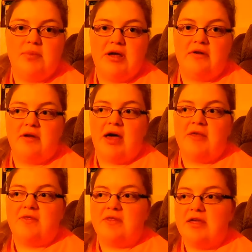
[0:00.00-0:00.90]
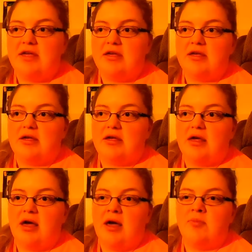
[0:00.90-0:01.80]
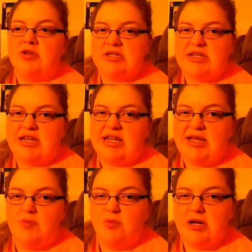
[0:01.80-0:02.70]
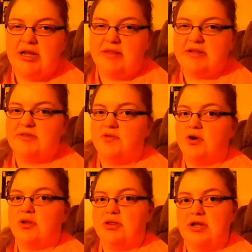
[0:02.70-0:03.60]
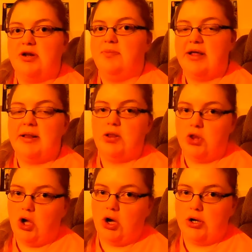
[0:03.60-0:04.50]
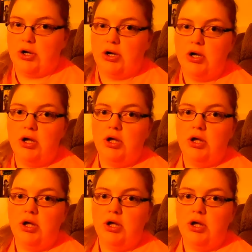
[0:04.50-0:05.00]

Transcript: But I think I'm just going to keep reading this for a little bit longer,